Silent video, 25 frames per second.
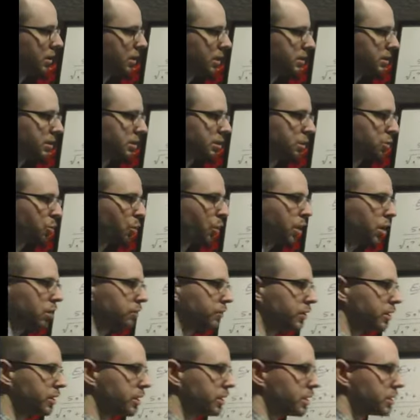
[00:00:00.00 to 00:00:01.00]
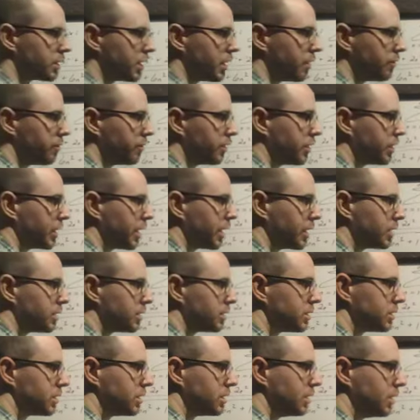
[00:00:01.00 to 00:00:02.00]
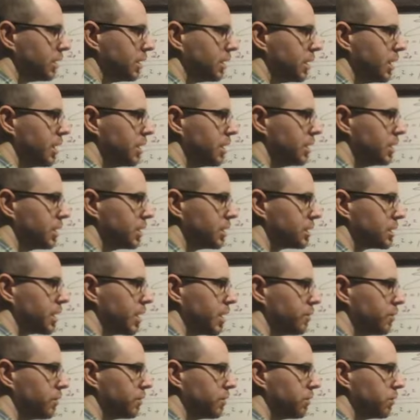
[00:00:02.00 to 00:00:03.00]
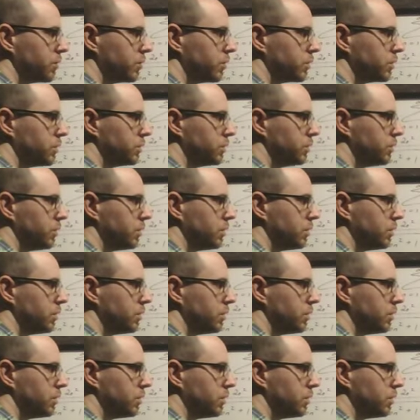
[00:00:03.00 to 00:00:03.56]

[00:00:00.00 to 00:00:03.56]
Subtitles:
see, square root of n to the 7th, that's n to the 7 over 2.